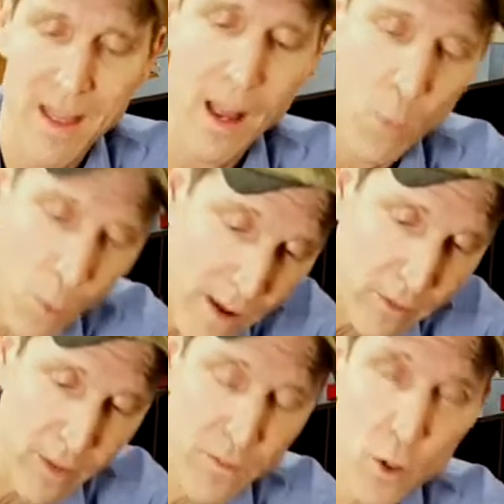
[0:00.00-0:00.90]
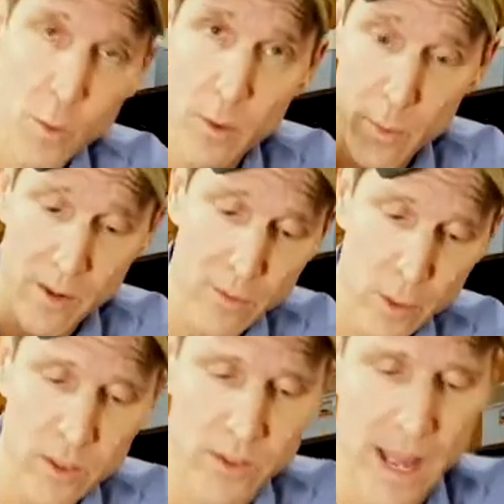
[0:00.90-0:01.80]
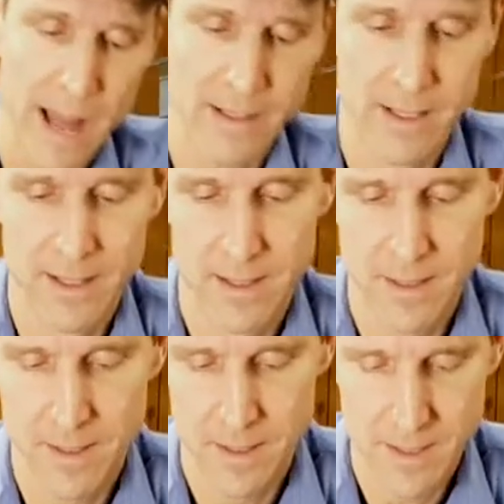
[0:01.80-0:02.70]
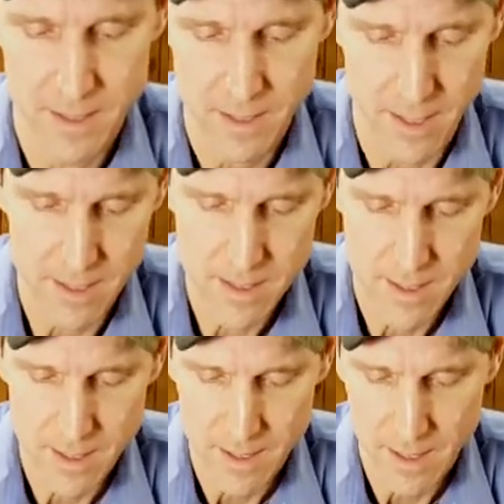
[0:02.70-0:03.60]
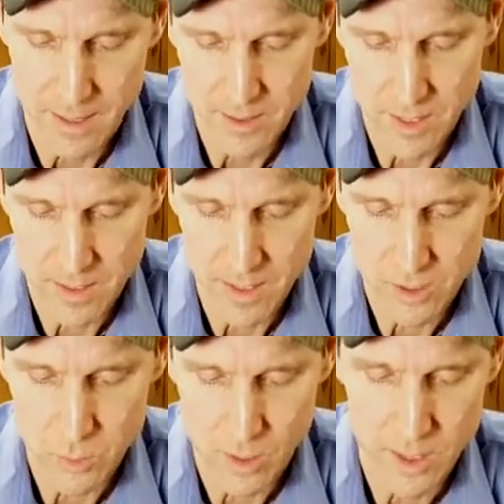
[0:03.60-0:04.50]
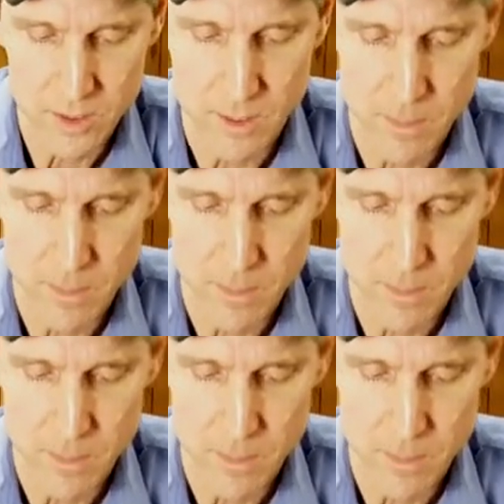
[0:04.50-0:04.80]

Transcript: However, if you were to reverse that, okay, and say this was a